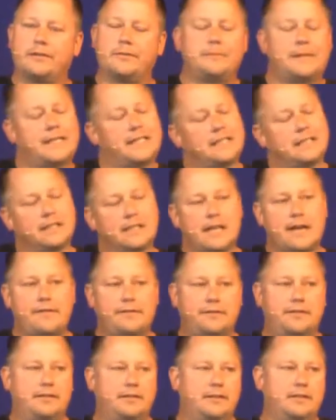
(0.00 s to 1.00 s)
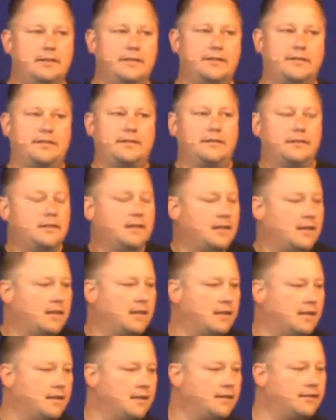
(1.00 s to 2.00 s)
man, he left his,
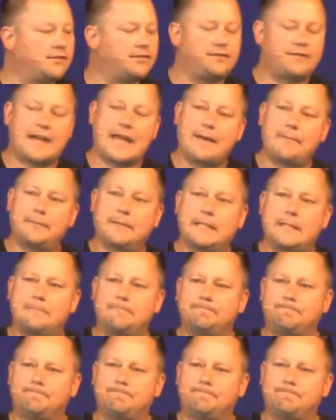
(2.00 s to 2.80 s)
his family.